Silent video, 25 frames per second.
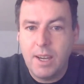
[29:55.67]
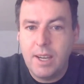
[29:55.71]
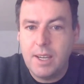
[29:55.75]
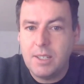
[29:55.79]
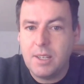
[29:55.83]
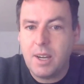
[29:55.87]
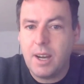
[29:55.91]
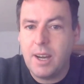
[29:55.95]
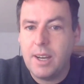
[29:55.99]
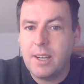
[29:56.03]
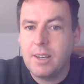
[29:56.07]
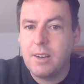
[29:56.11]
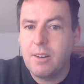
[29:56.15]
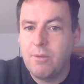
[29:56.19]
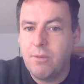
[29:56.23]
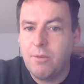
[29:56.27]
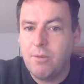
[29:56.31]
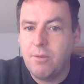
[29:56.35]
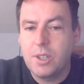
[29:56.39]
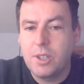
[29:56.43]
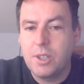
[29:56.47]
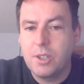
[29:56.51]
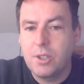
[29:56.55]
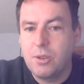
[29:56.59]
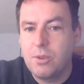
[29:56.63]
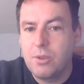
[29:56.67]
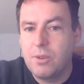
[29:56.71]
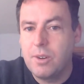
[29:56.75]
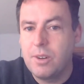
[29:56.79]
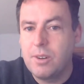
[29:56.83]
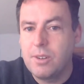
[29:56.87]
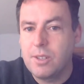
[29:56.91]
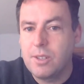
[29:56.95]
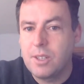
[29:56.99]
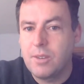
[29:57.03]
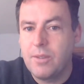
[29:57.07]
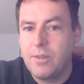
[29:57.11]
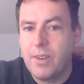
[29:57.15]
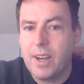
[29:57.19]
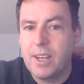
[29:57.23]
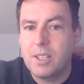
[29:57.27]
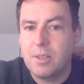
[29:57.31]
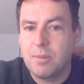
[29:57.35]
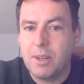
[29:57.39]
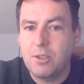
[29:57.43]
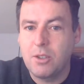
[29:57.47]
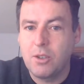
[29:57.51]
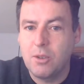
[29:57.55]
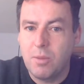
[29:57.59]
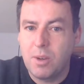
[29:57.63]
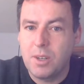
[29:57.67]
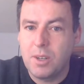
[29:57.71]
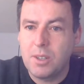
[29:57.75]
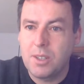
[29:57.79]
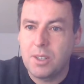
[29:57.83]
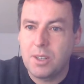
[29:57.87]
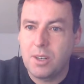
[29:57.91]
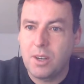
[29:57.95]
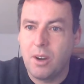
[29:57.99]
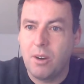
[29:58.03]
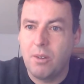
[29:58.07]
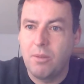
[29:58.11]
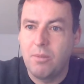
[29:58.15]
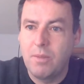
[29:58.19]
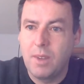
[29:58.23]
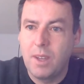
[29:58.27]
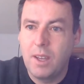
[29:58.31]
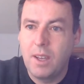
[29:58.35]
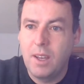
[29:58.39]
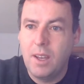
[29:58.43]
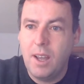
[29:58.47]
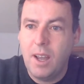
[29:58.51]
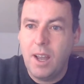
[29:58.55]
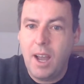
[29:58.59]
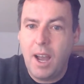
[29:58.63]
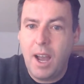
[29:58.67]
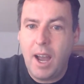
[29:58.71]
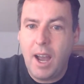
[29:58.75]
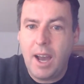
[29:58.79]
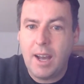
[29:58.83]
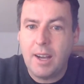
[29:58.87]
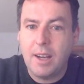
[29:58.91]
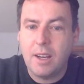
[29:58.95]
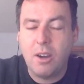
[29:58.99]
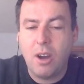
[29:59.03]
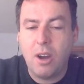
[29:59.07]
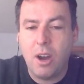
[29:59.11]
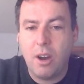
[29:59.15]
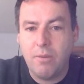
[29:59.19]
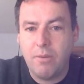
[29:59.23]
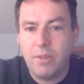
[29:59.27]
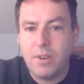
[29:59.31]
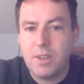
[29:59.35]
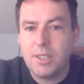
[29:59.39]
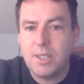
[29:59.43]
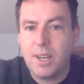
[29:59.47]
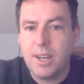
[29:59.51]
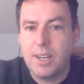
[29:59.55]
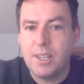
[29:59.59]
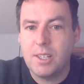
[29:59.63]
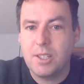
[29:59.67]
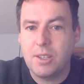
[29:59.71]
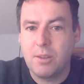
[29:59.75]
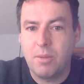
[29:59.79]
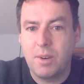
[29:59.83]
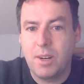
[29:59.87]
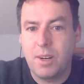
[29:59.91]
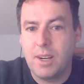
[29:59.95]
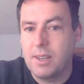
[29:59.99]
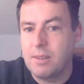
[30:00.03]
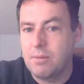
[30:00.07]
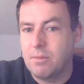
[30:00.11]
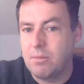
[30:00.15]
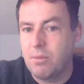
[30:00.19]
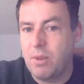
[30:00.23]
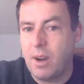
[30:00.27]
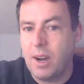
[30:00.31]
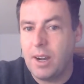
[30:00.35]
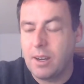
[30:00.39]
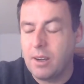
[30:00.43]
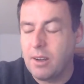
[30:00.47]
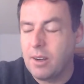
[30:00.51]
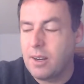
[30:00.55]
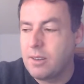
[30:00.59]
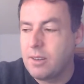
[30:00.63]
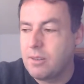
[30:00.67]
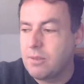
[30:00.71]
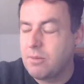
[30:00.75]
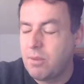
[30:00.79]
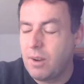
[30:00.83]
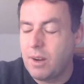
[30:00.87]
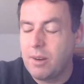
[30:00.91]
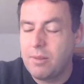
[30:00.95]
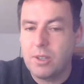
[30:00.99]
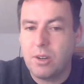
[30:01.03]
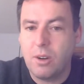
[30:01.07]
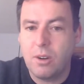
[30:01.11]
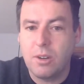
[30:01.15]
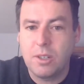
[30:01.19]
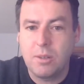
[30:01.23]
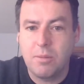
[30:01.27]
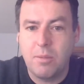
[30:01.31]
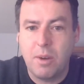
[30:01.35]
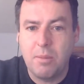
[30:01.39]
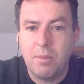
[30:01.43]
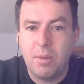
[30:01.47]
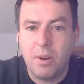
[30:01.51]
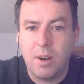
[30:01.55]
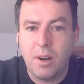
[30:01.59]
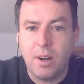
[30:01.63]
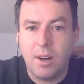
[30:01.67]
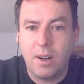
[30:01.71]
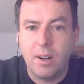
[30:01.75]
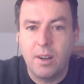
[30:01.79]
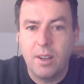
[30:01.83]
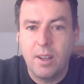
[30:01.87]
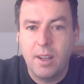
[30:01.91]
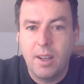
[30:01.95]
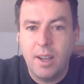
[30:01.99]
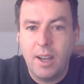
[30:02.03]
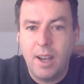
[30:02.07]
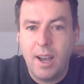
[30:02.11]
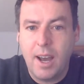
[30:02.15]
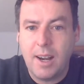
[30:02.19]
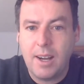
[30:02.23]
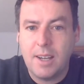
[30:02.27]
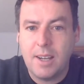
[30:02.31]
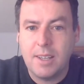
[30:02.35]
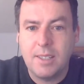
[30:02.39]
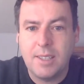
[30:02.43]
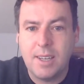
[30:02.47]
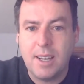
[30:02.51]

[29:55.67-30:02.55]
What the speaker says: he died at 42 years of age about 2 months ago. And in conversation, when I was talking to my brother, and I